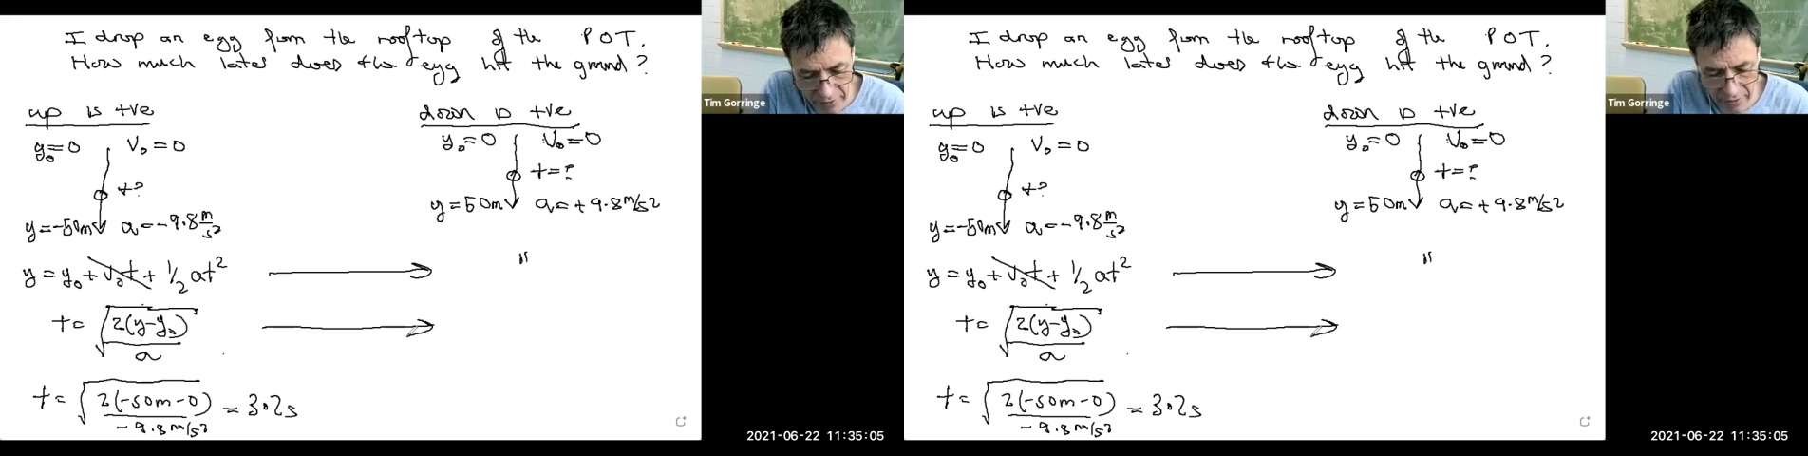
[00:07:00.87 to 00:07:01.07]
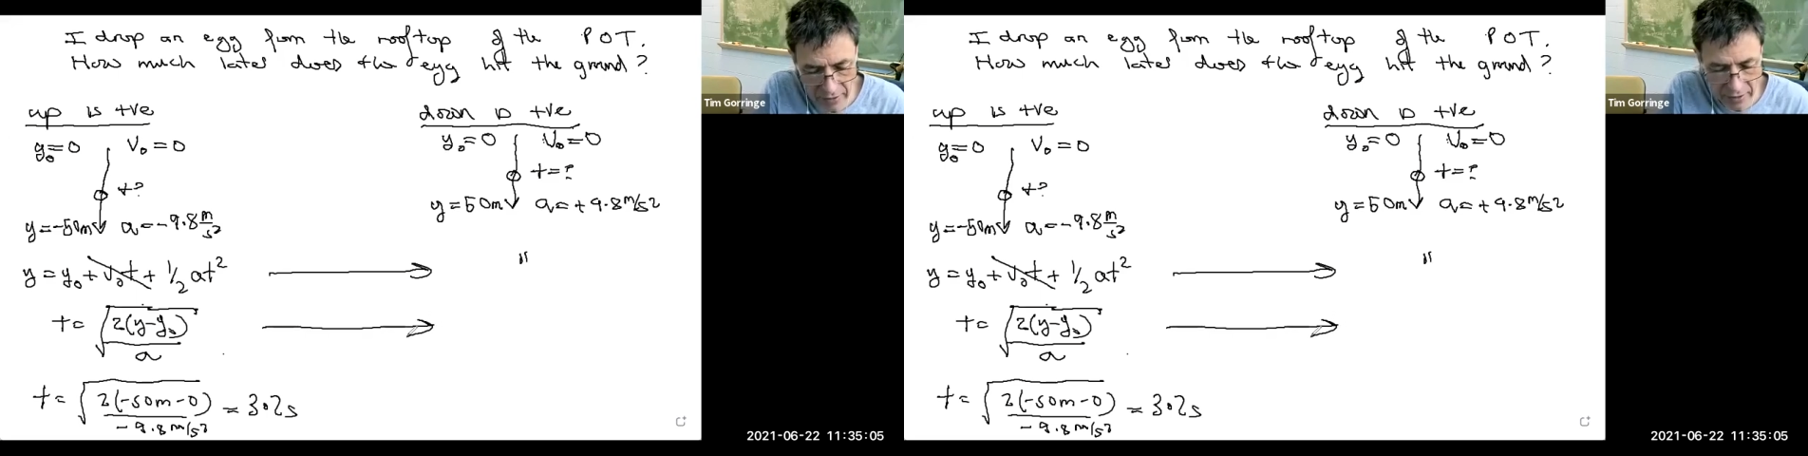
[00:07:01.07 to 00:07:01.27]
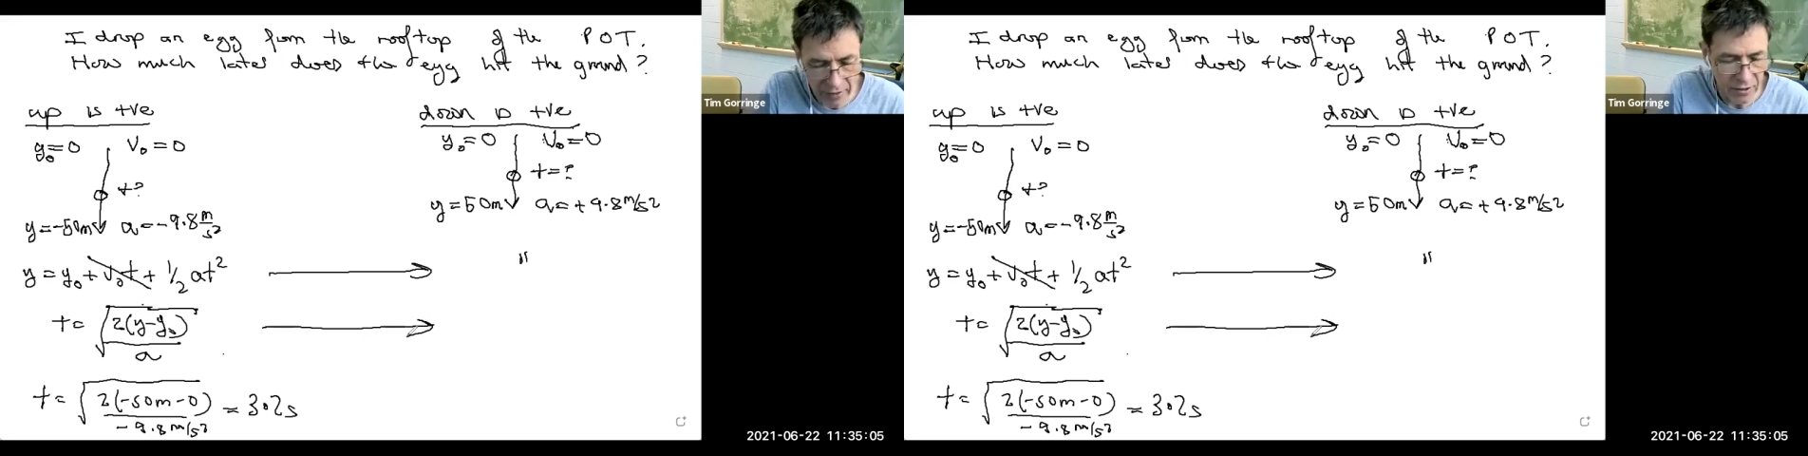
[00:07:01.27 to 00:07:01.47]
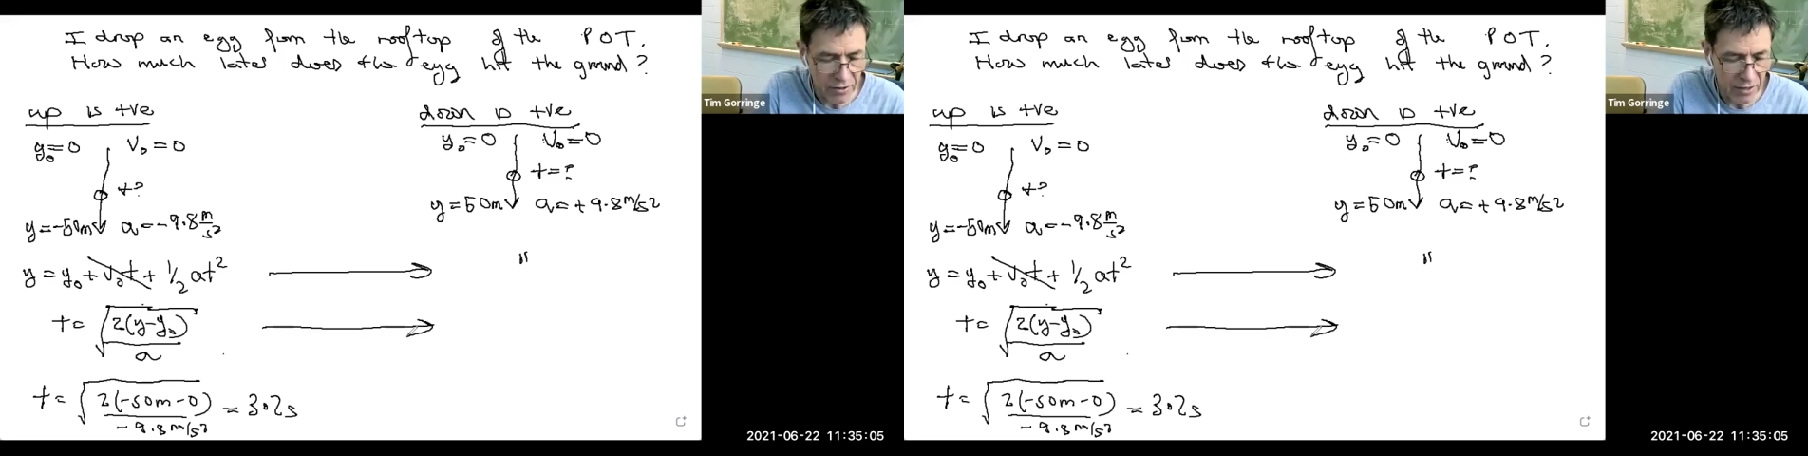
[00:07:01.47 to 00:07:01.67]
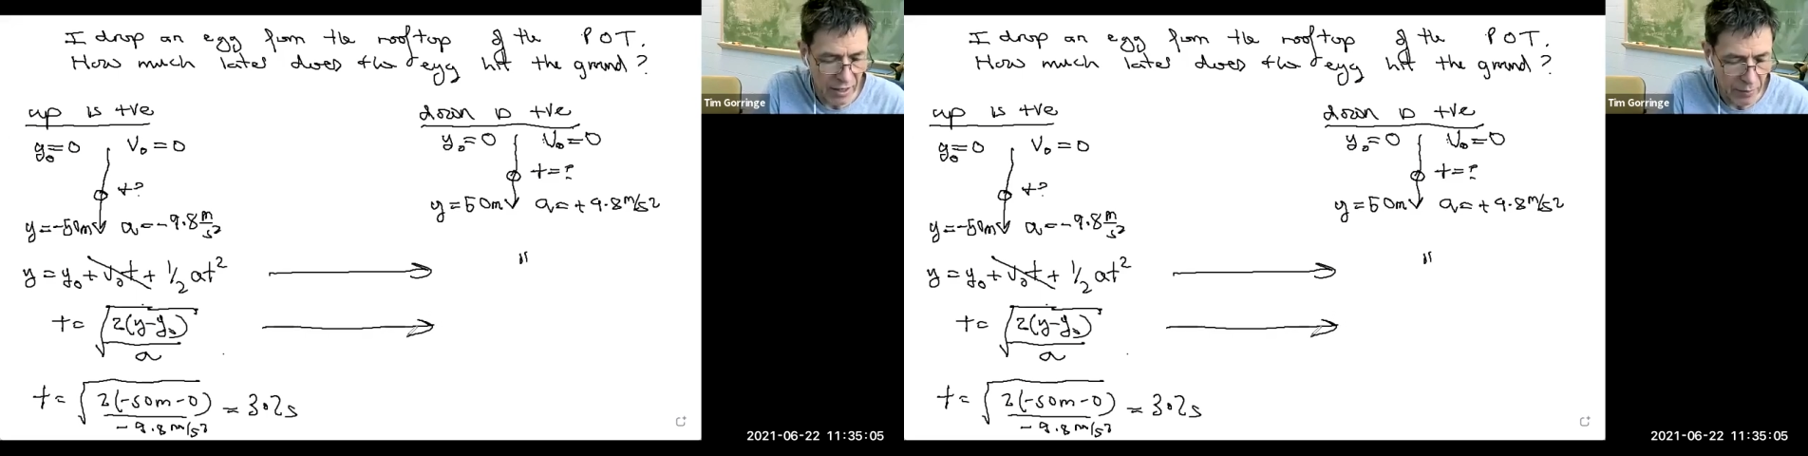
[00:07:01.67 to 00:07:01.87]
in the
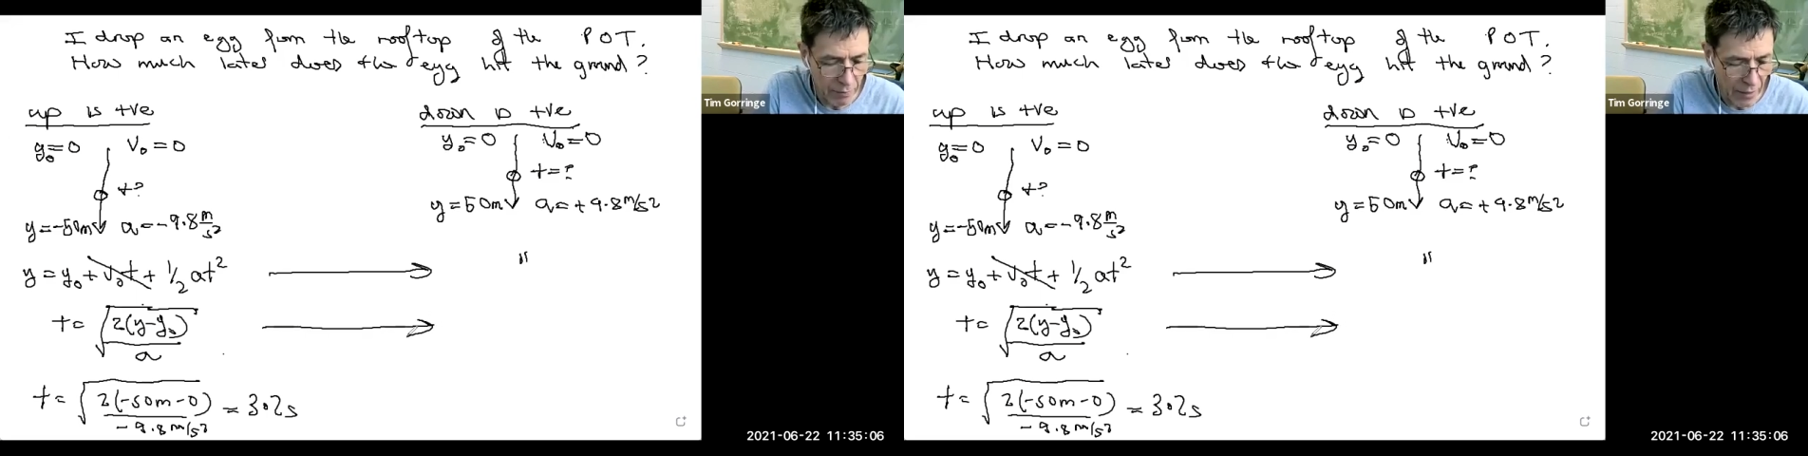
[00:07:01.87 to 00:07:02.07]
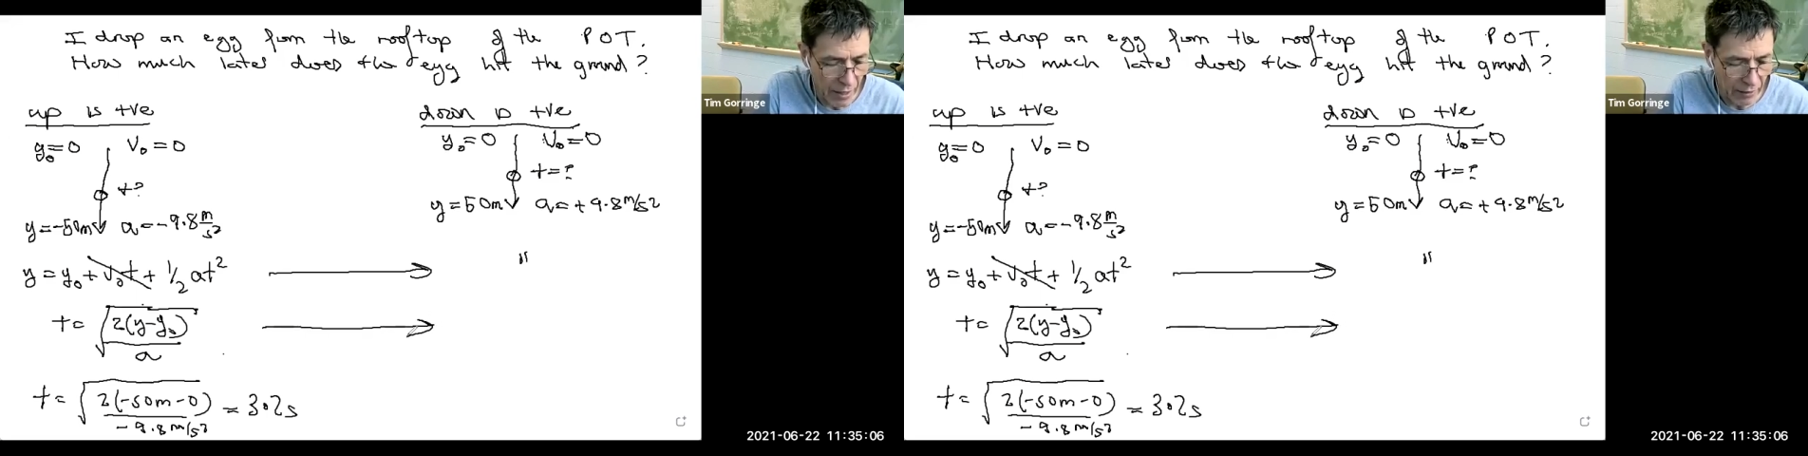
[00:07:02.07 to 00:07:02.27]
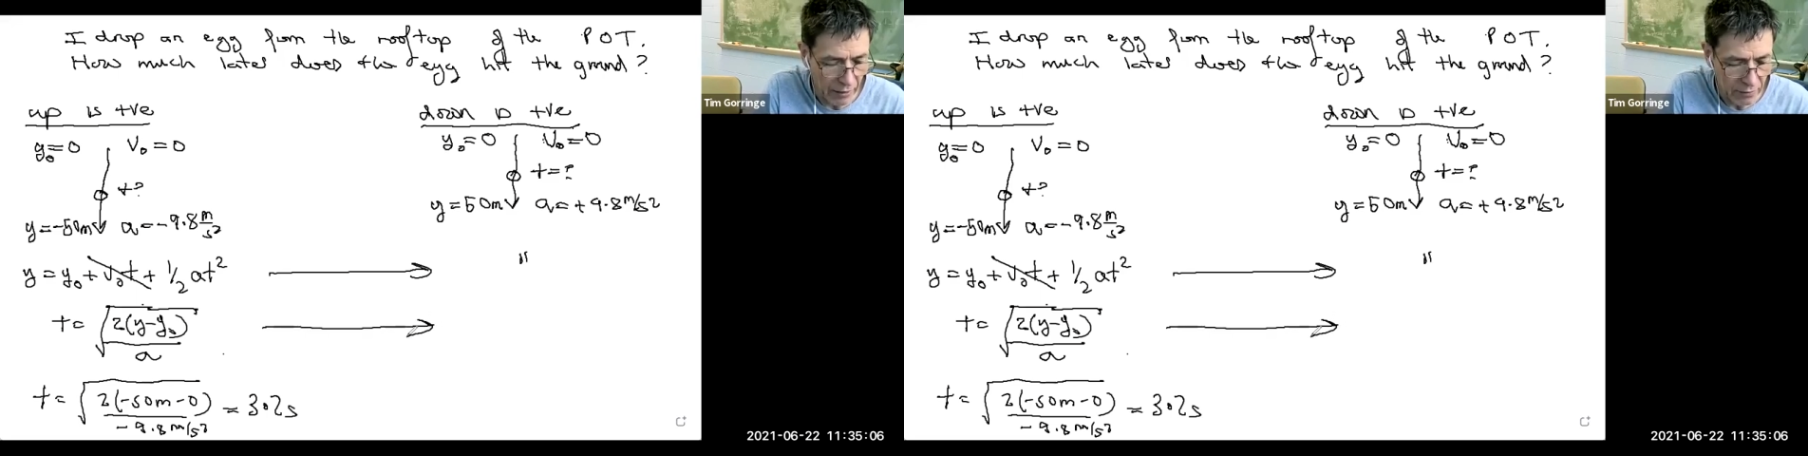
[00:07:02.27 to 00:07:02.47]
same manner